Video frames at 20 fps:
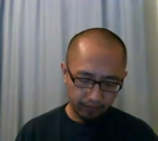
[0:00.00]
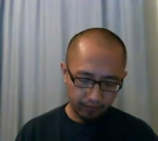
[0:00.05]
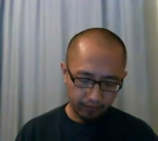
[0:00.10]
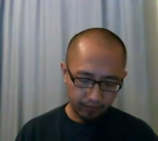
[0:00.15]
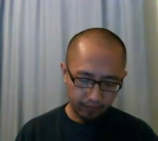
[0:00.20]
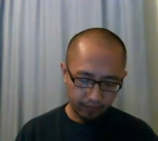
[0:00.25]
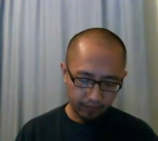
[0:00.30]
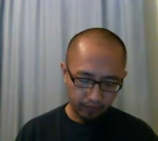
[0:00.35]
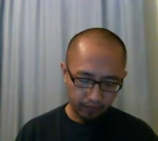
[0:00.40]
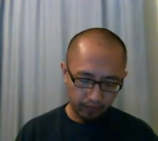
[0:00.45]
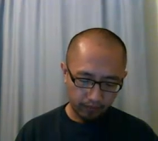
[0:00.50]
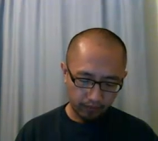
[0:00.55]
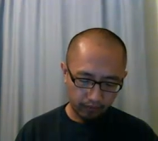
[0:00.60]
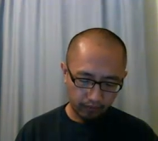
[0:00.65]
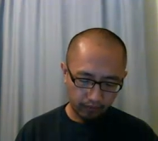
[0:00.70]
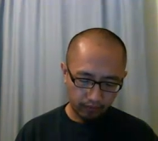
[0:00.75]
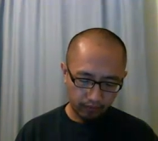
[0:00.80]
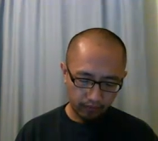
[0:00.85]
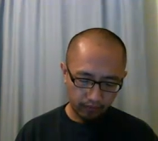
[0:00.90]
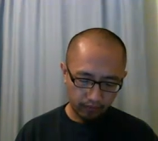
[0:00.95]

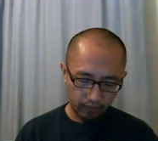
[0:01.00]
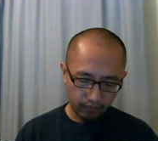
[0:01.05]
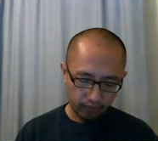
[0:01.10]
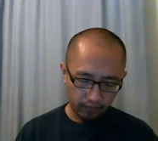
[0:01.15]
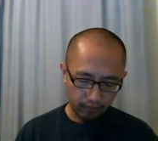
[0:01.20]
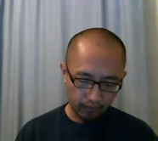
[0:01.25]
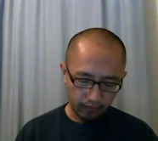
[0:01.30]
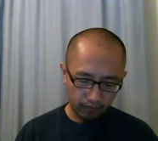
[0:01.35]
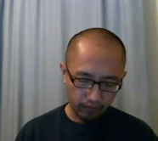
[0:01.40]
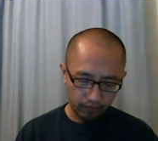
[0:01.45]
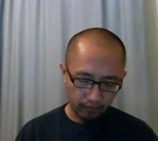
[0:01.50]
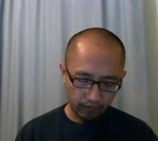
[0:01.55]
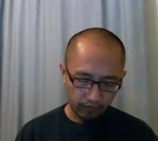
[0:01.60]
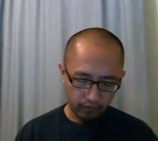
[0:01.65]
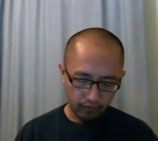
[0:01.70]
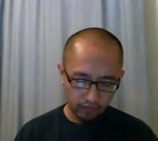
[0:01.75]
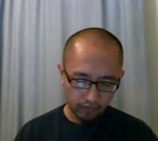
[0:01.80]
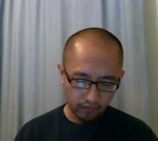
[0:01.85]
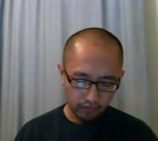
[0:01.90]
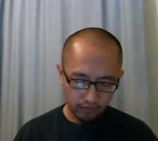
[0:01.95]

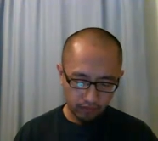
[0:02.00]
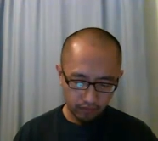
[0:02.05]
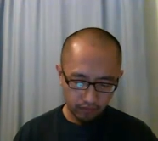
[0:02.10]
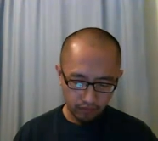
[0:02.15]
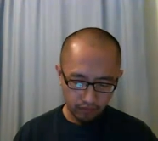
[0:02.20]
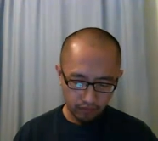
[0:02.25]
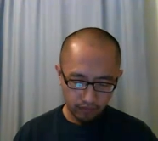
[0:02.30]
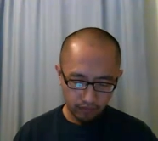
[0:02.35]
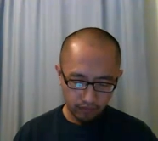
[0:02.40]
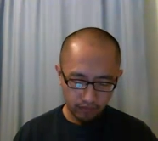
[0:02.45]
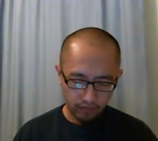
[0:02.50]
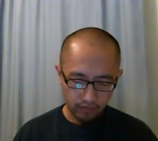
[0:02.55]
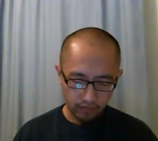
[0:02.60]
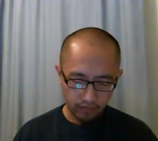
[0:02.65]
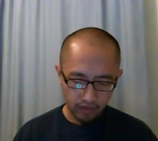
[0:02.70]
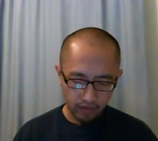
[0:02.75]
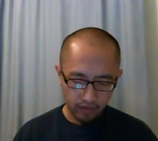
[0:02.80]
[no speech]